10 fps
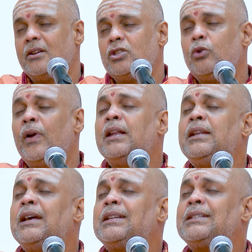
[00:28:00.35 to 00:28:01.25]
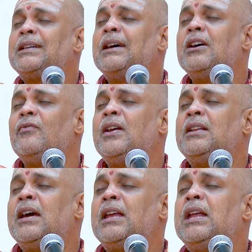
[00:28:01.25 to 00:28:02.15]
So when
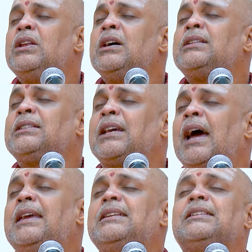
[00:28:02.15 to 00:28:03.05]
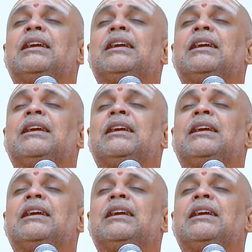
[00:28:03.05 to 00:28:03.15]
their inner sky is